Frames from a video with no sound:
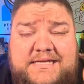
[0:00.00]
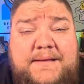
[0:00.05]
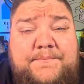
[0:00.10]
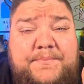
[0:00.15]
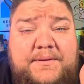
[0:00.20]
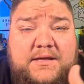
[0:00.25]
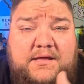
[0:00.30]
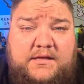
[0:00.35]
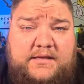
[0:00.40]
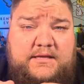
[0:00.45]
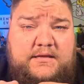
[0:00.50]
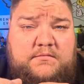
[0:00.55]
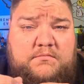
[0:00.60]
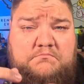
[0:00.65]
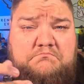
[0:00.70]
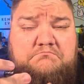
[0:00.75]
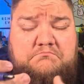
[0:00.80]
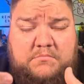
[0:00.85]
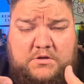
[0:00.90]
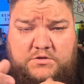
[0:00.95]
Typically,
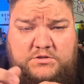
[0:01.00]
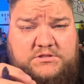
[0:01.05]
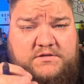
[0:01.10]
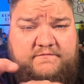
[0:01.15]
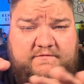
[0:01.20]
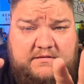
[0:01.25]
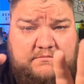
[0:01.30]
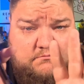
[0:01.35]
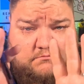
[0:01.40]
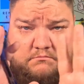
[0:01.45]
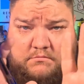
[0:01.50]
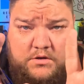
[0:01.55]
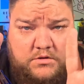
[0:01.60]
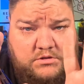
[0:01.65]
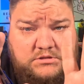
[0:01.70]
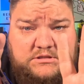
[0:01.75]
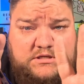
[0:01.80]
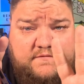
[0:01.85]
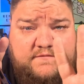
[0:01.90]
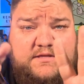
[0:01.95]
most of the
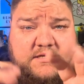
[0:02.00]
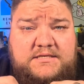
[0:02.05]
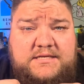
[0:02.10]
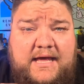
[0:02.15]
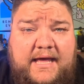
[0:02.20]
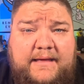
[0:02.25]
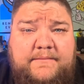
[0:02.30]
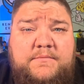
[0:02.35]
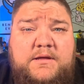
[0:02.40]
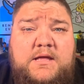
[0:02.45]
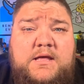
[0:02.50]
most of the time,